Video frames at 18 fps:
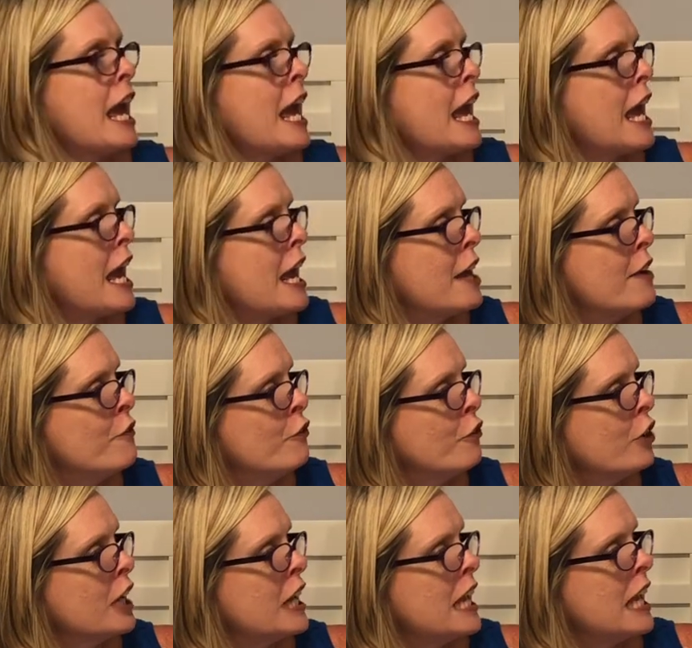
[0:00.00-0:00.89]

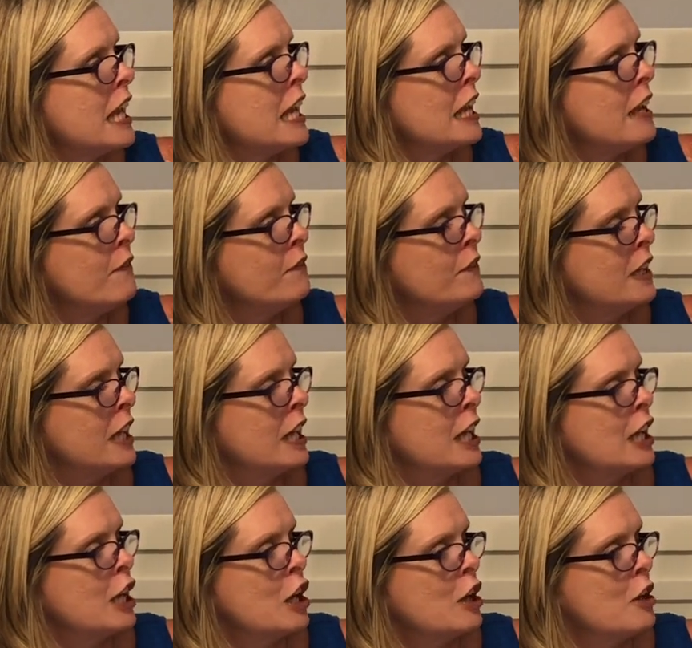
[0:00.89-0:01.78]
Every
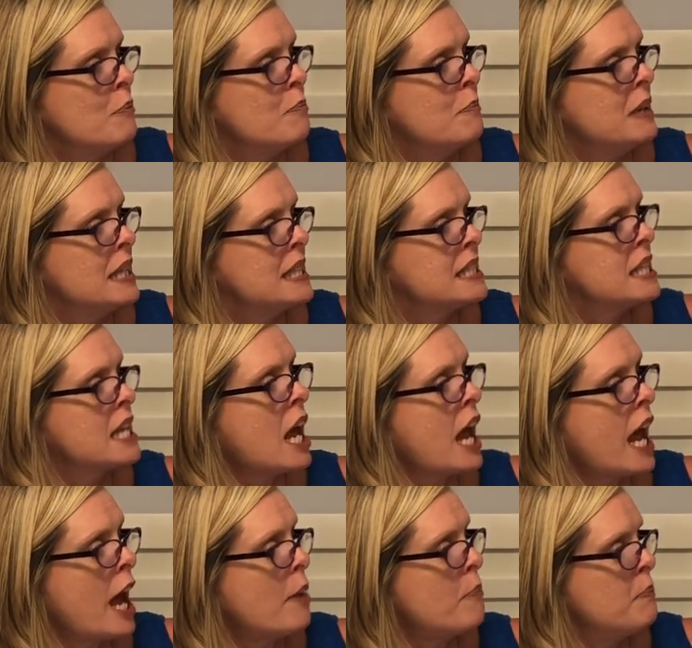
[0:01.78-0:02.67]
evening, Miss
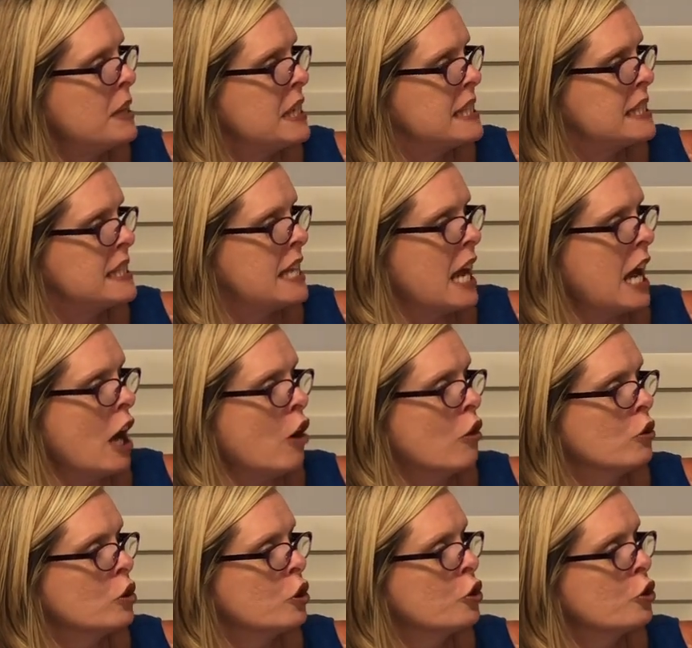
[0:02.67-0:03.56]
Happy
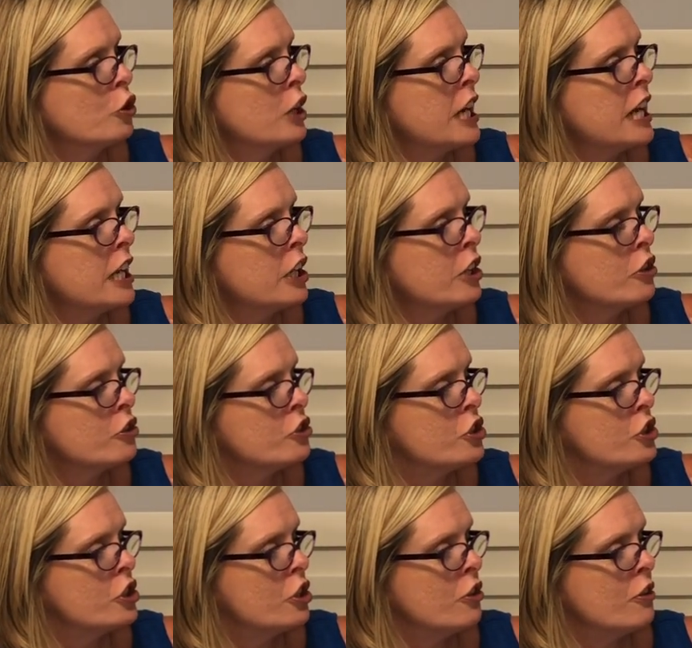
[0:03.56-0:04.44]
Snout greeted her
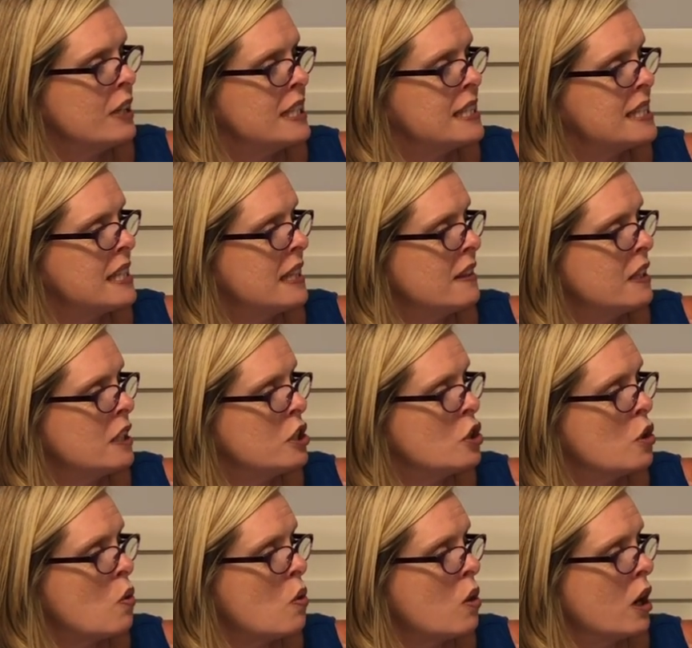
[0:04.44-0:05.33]
students at the
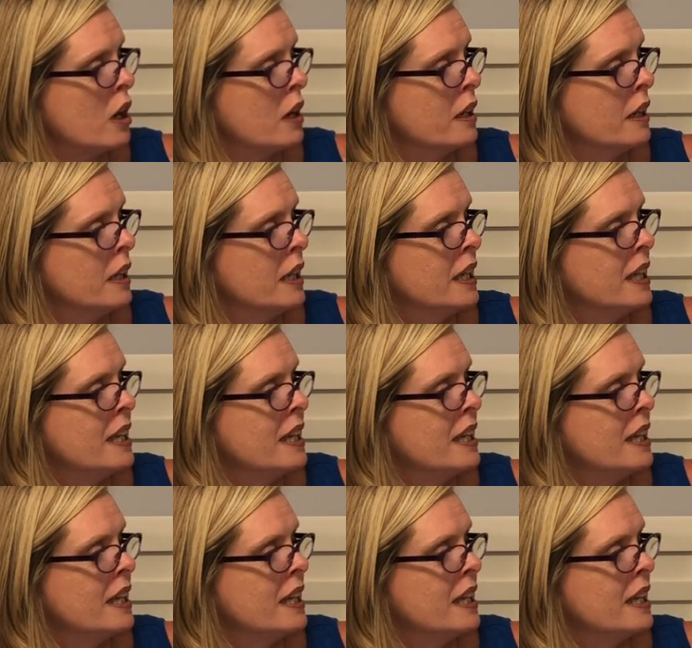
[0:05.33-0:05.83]
door.